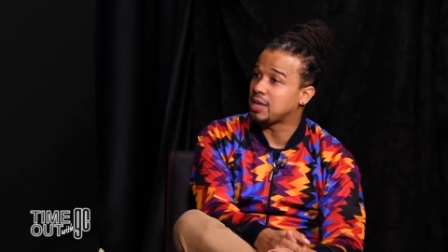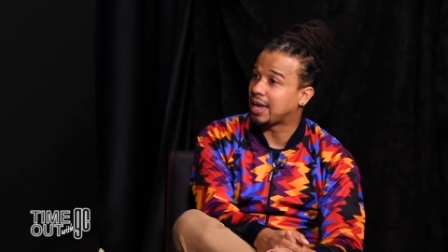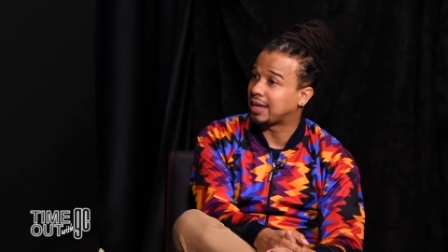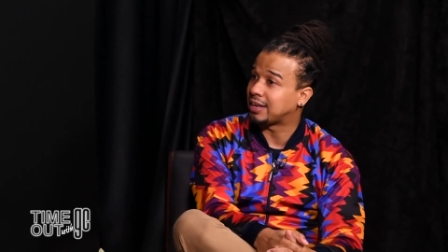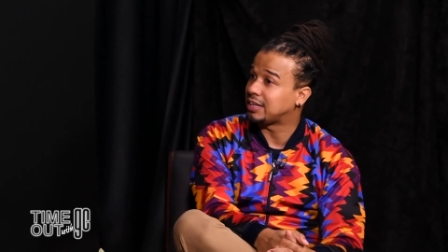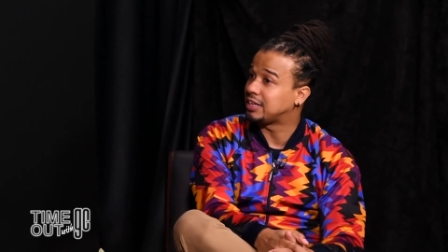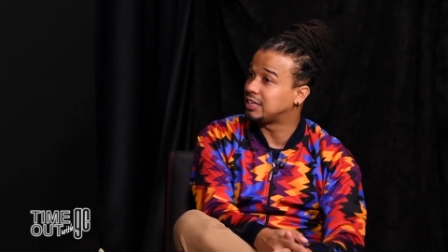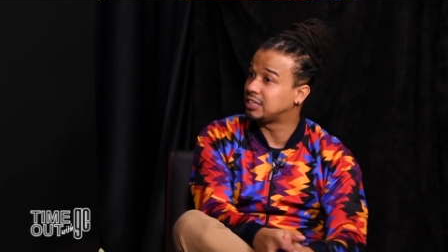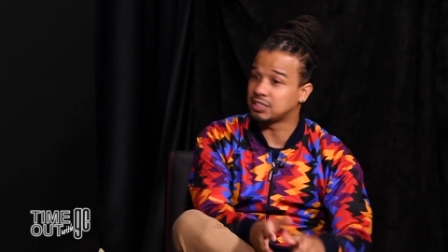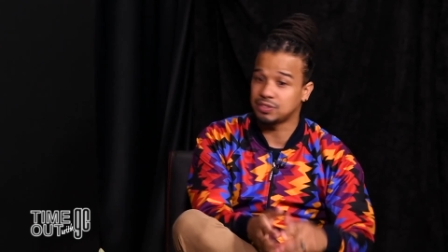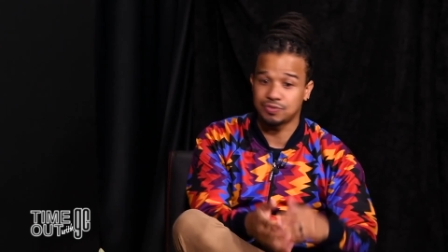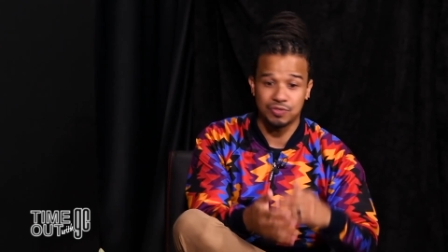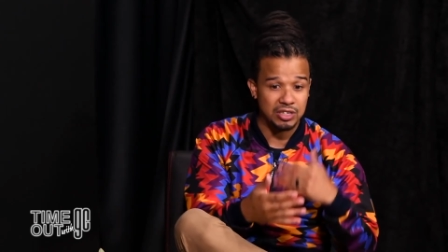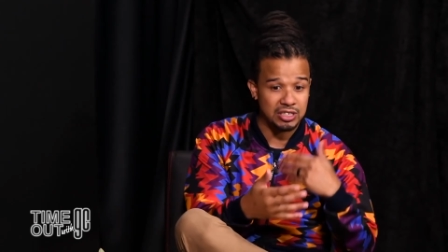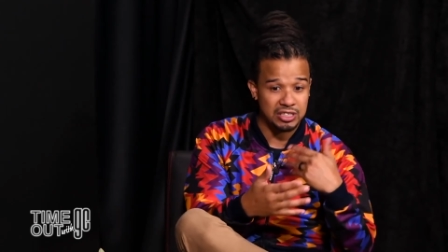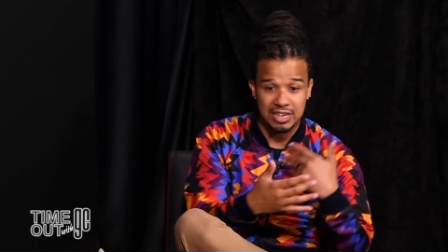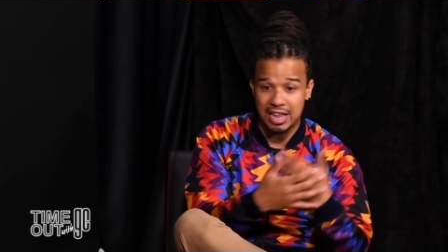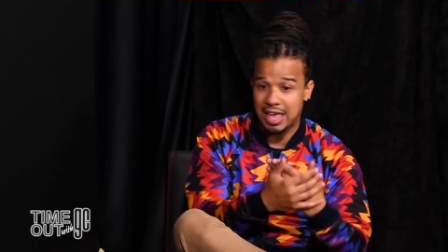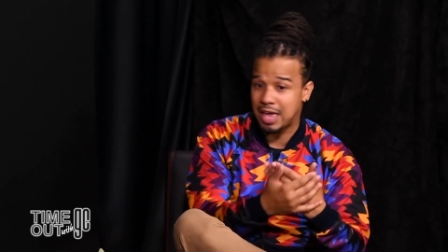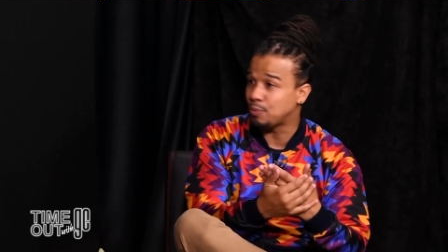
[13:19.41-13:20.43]
And his
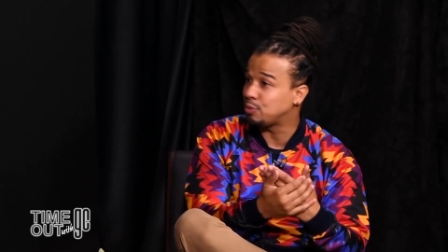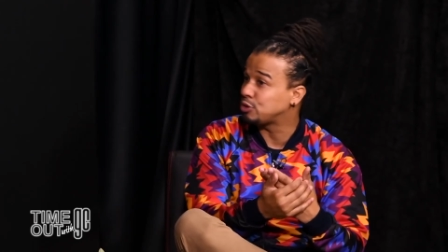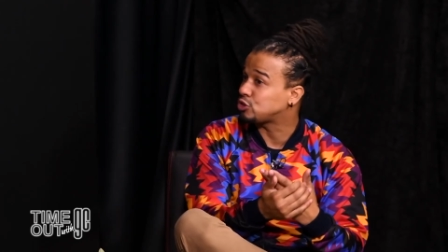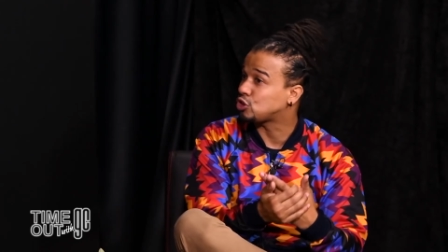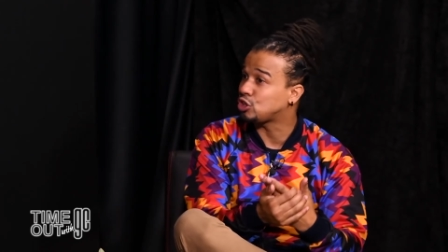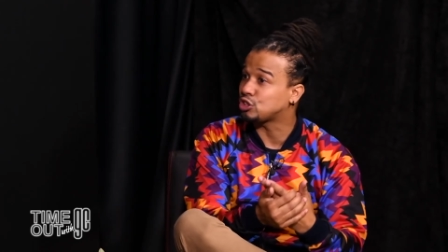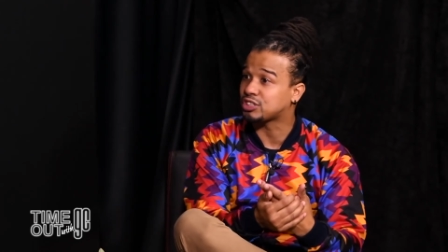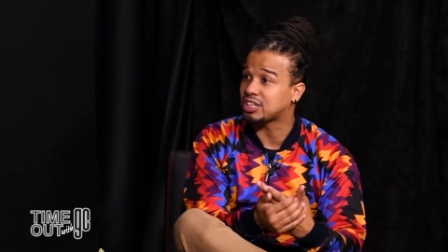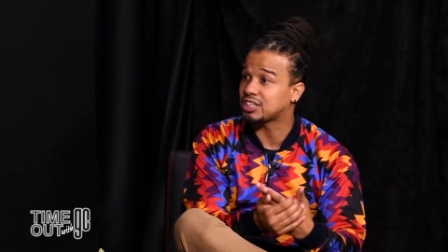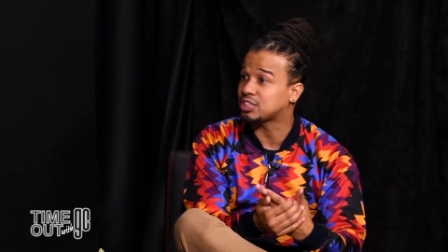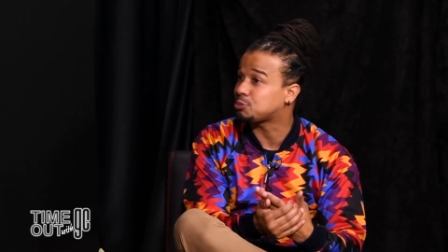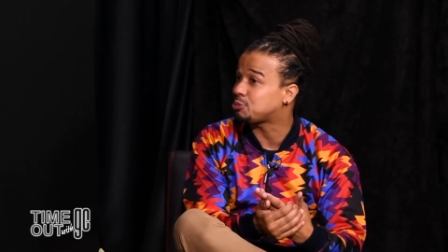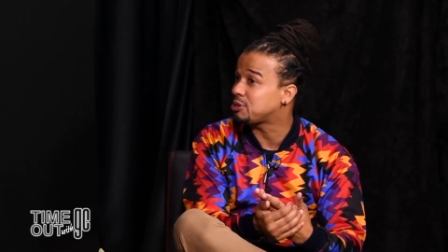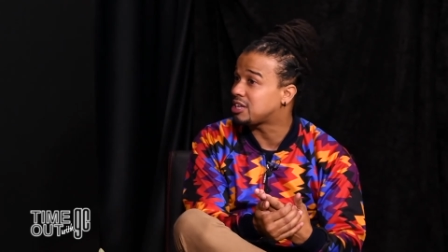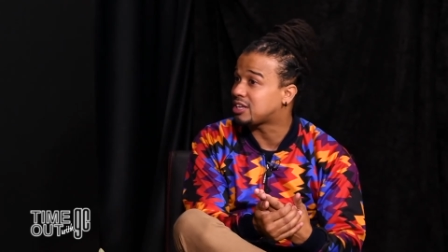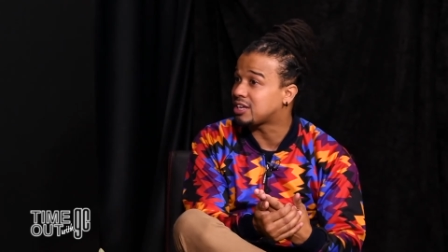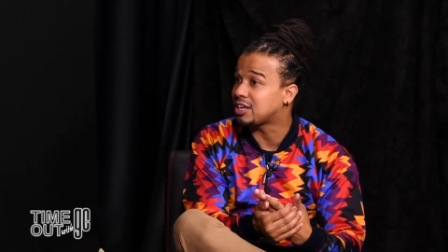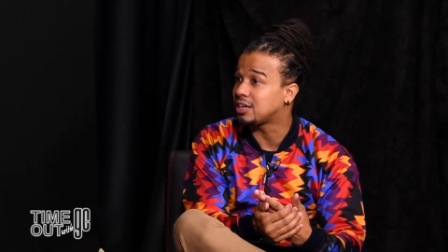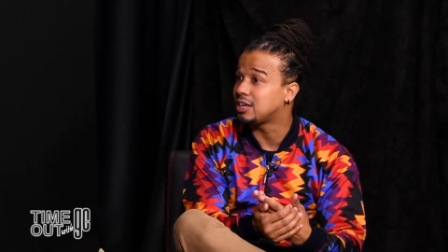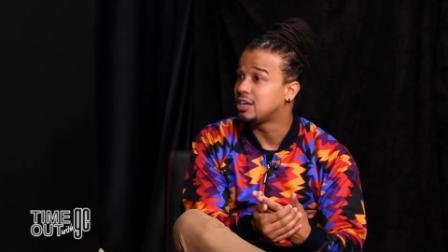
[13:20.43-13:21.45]
first language Xhosa
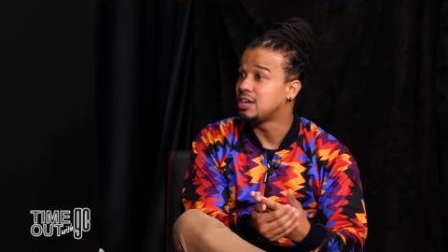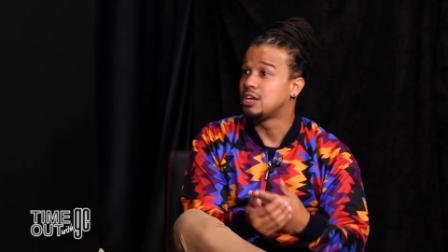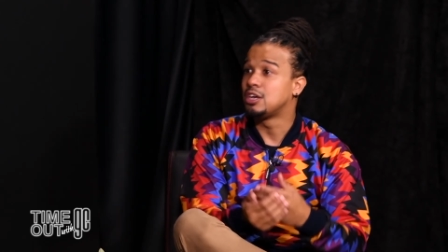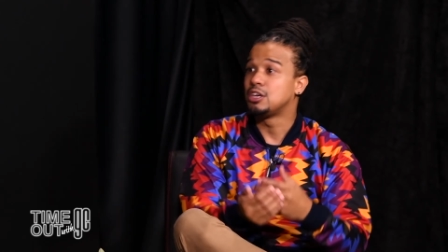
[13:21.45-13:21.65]
speaking.